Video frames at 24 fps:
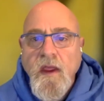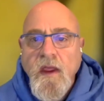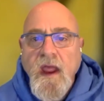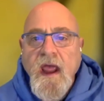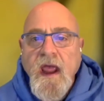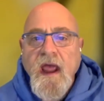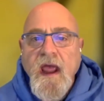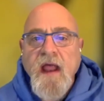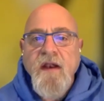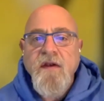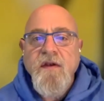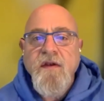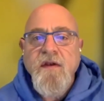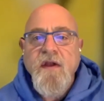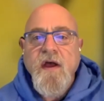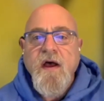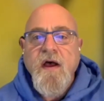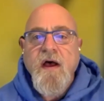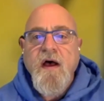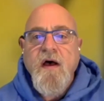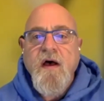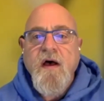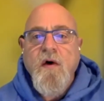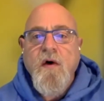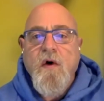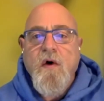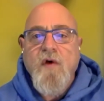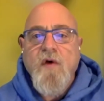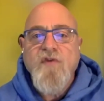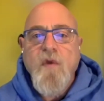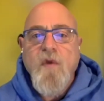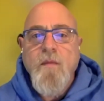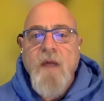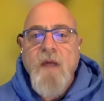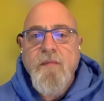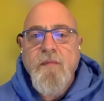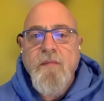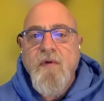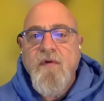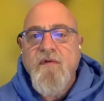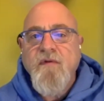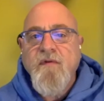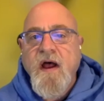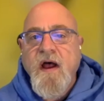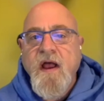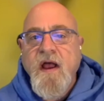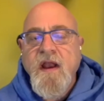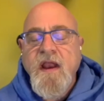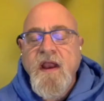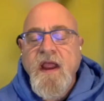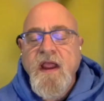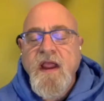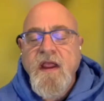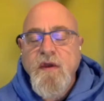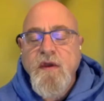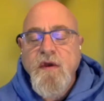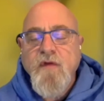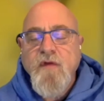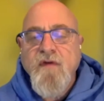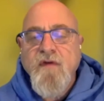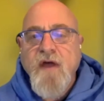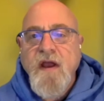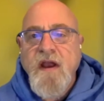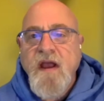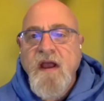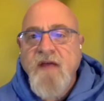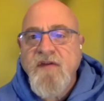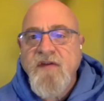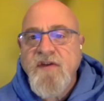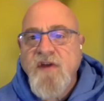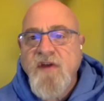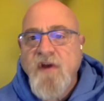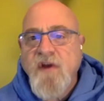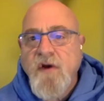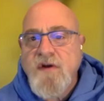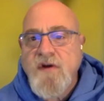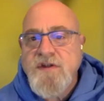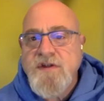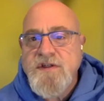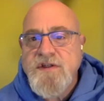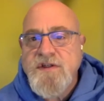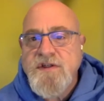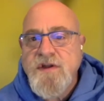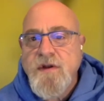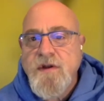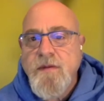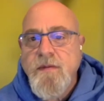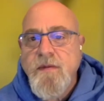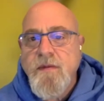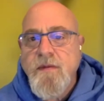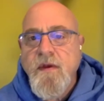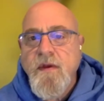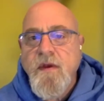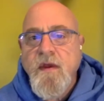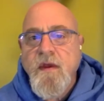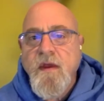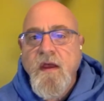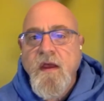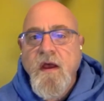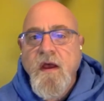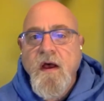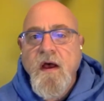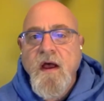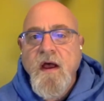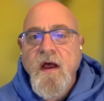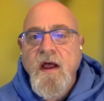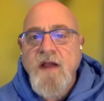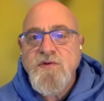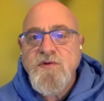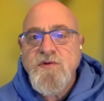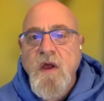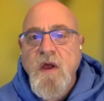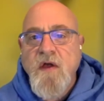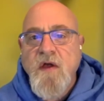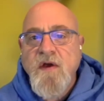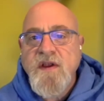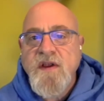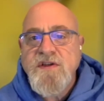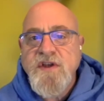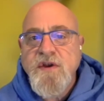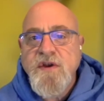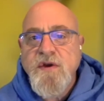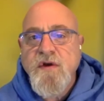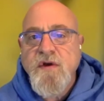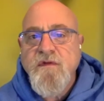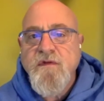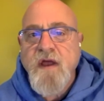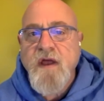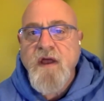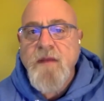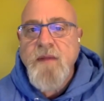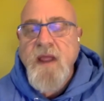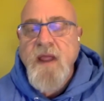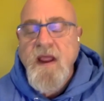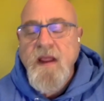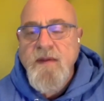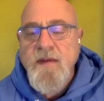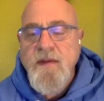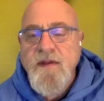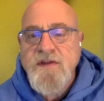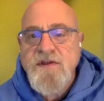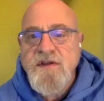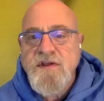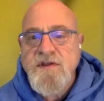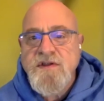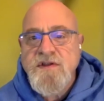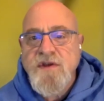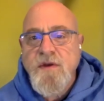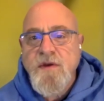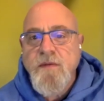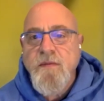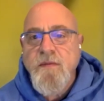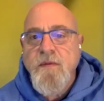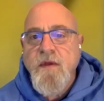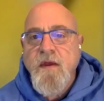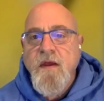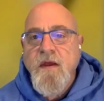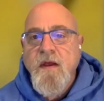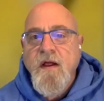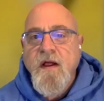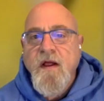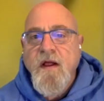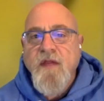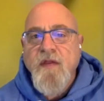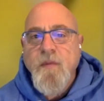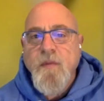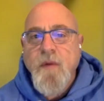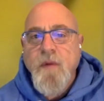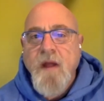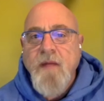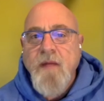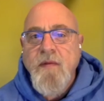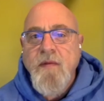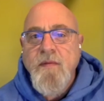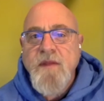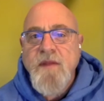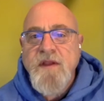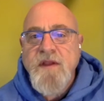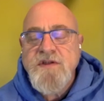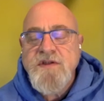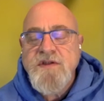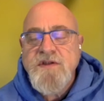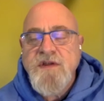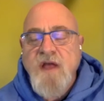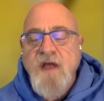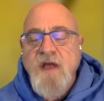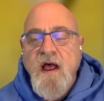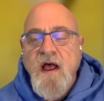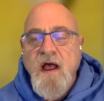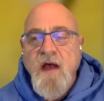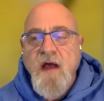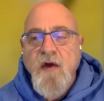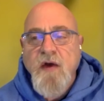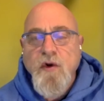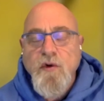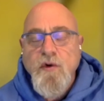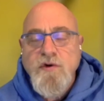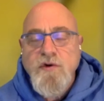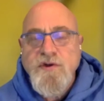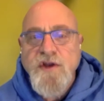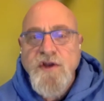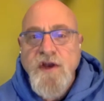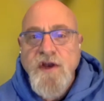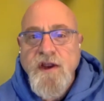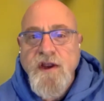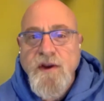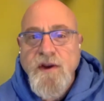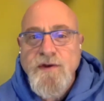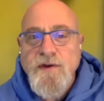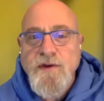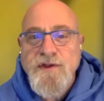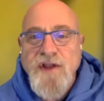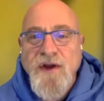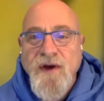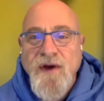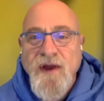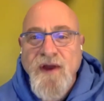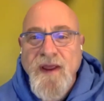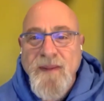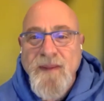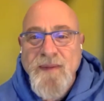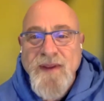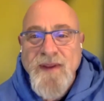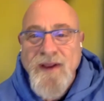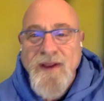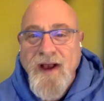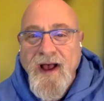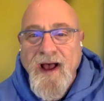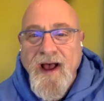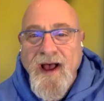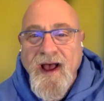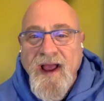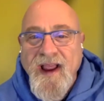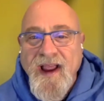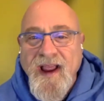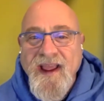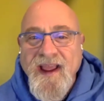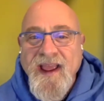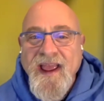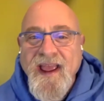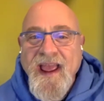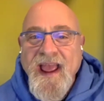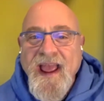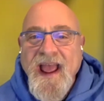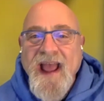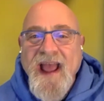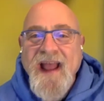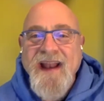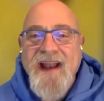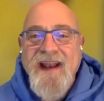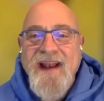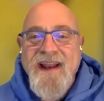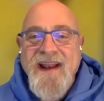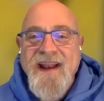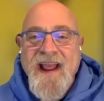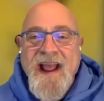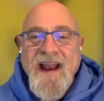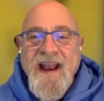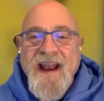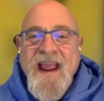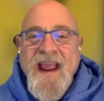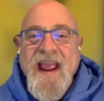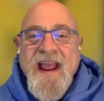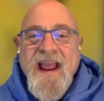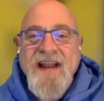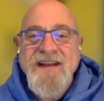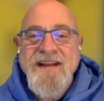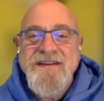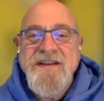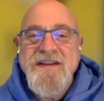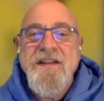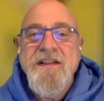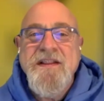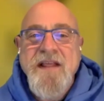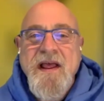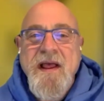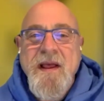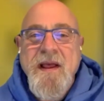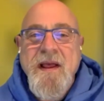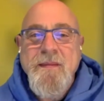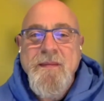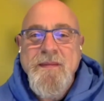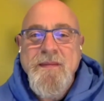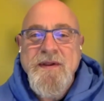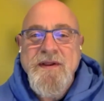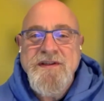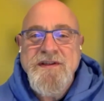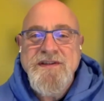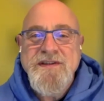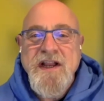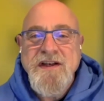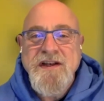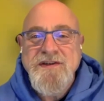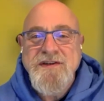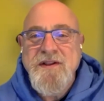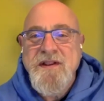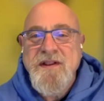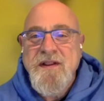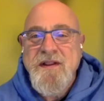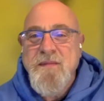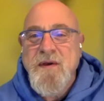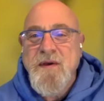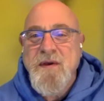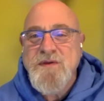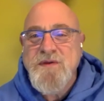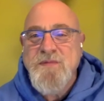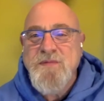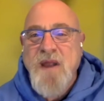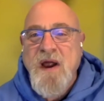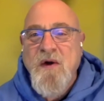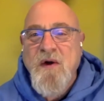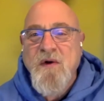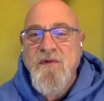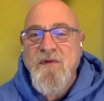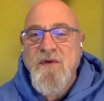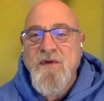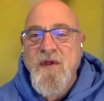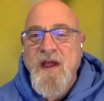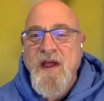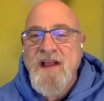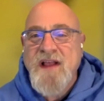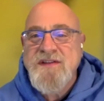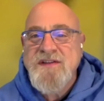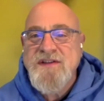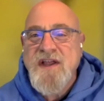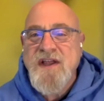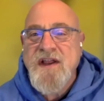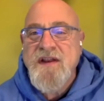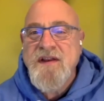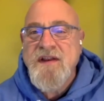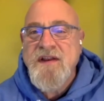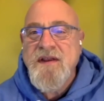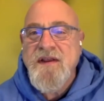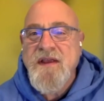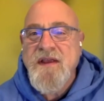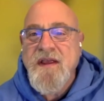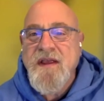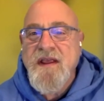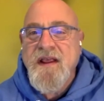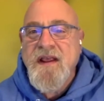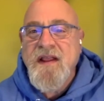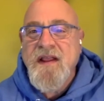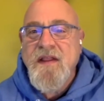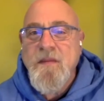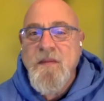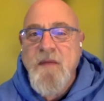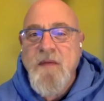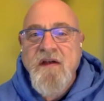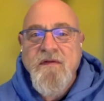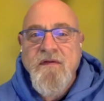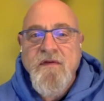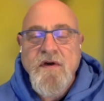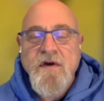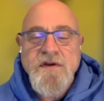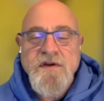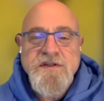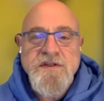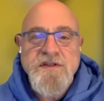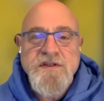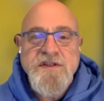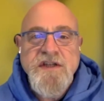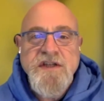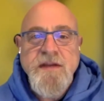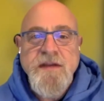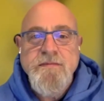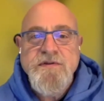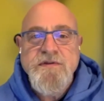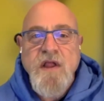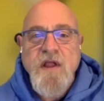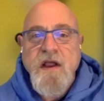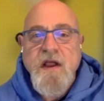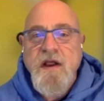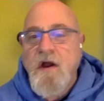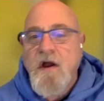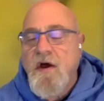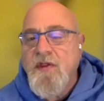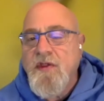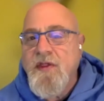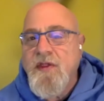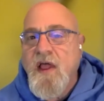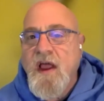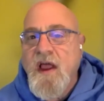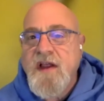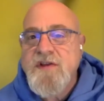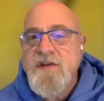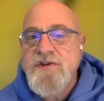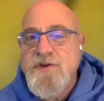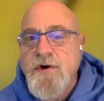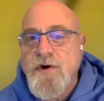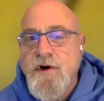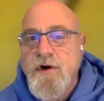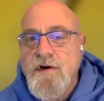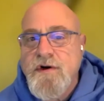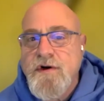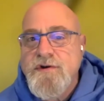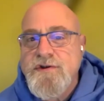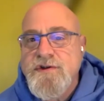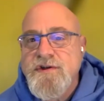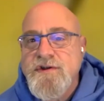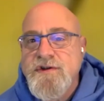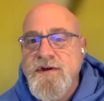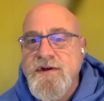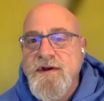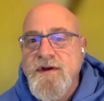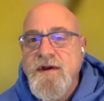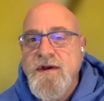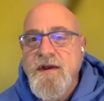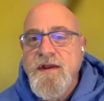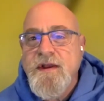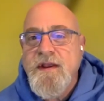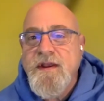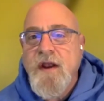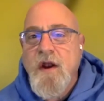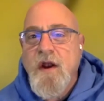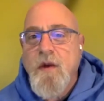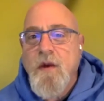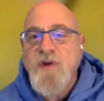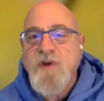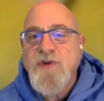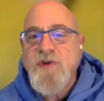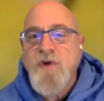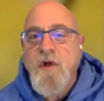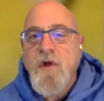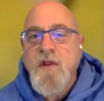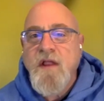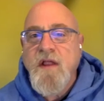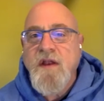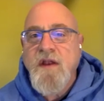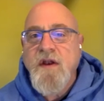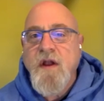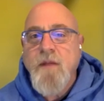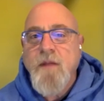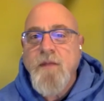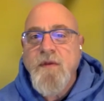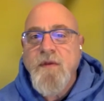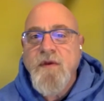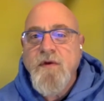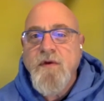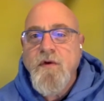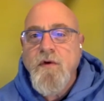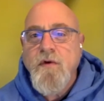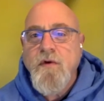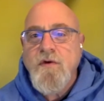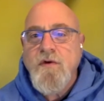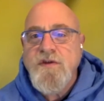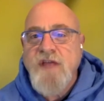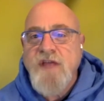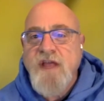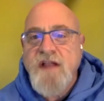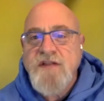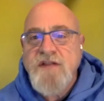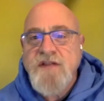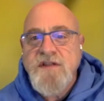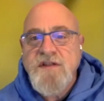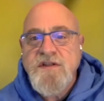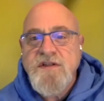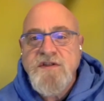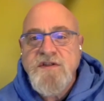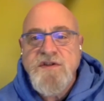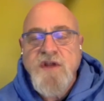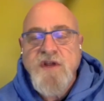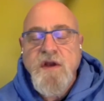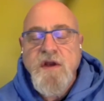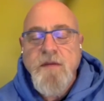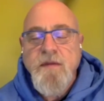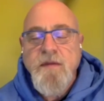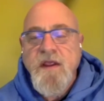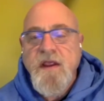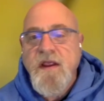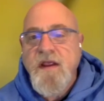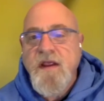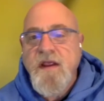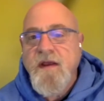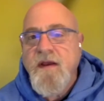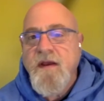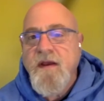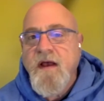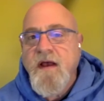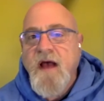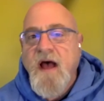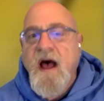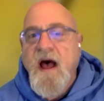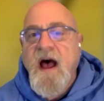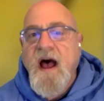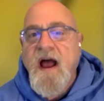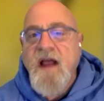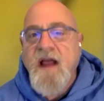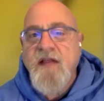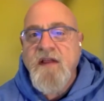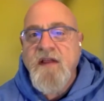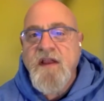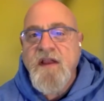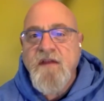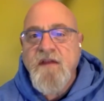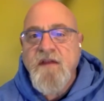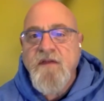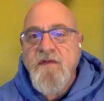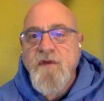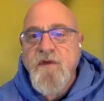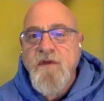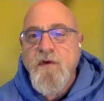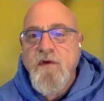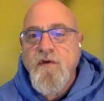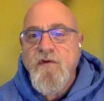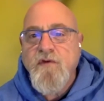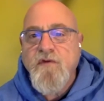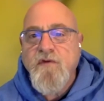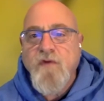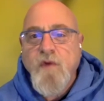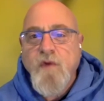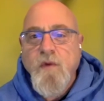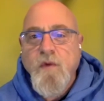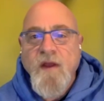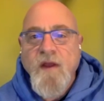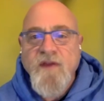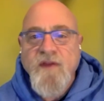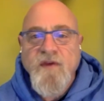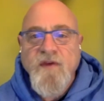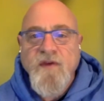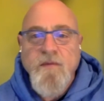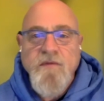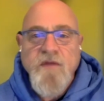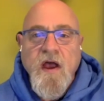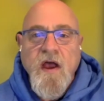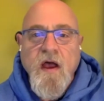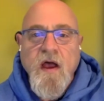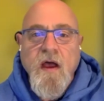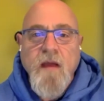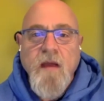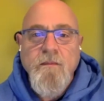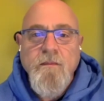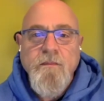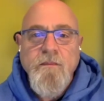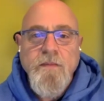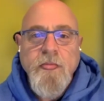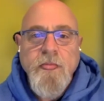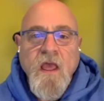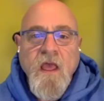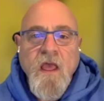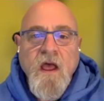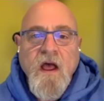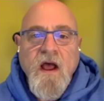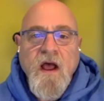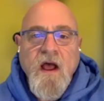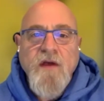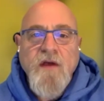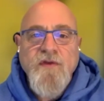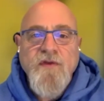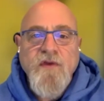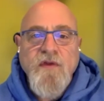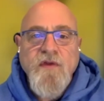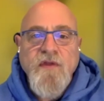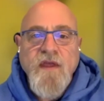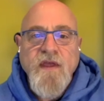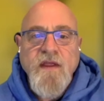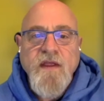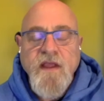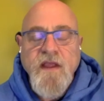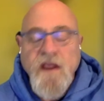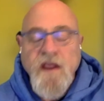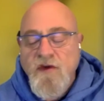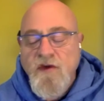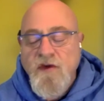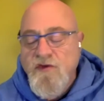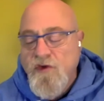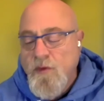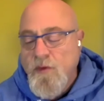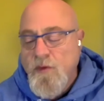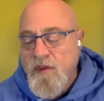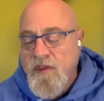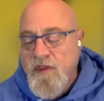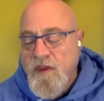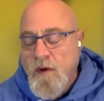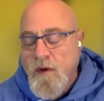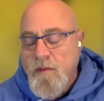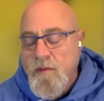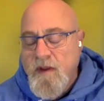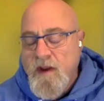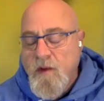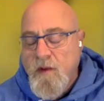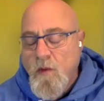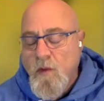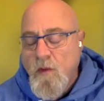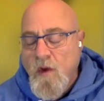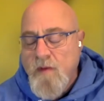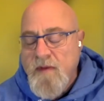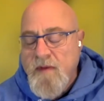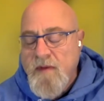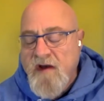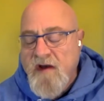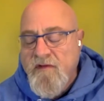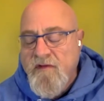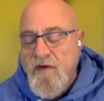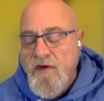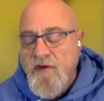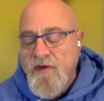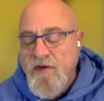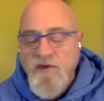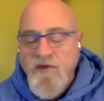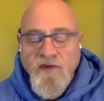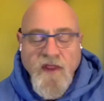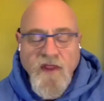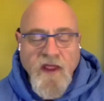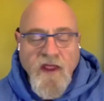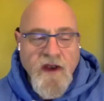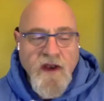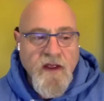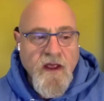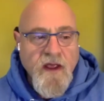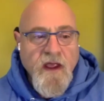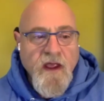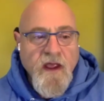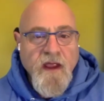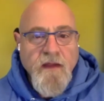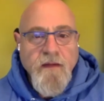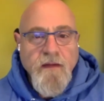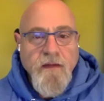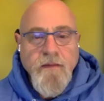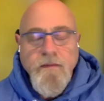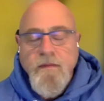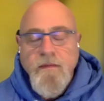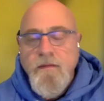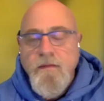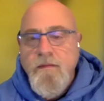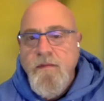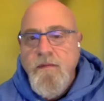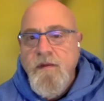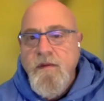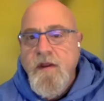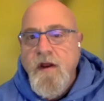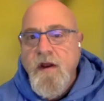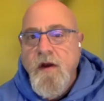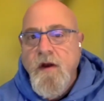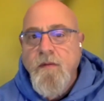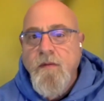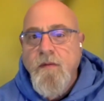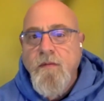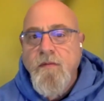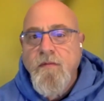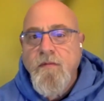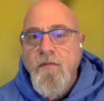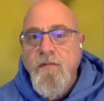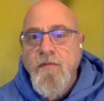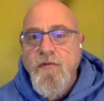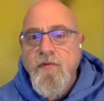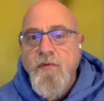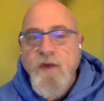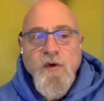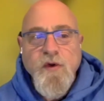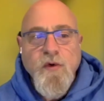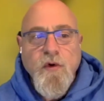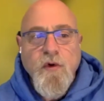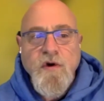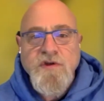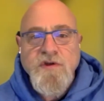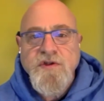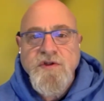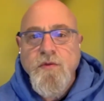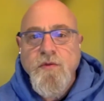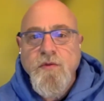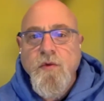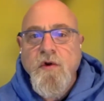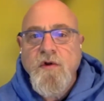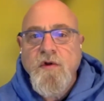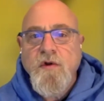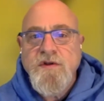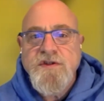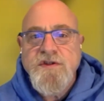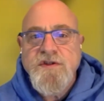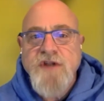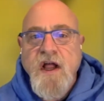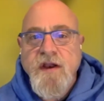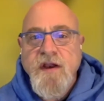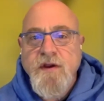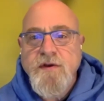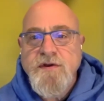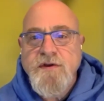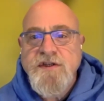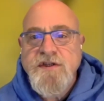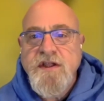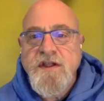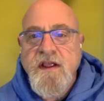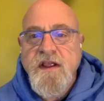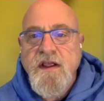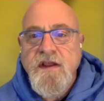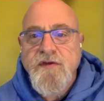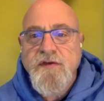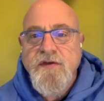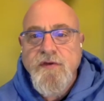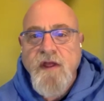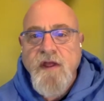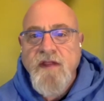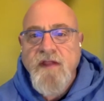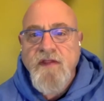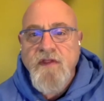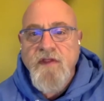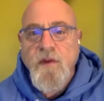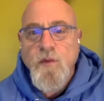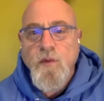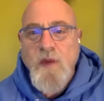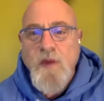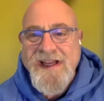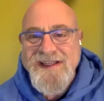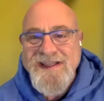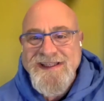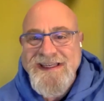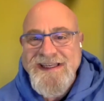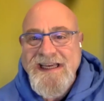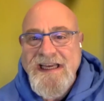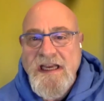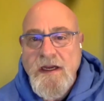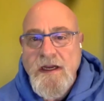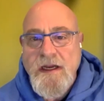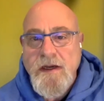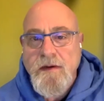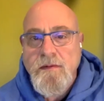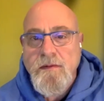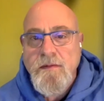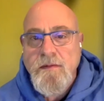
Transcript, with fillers: and uh, also might provide a unified avatar system uh, as well as a unified payment system. Uh, the problem is uh, who's going to use their API and and hand to them essentially the most powerful asset in the metaverse. It seems like unlike search, you know, which all ended up in Google's hands. This is going to be highly diffused for quite some time. I also think the issue with there being one metaverse is that, you know, three quarters of the world is not using the internet that we see.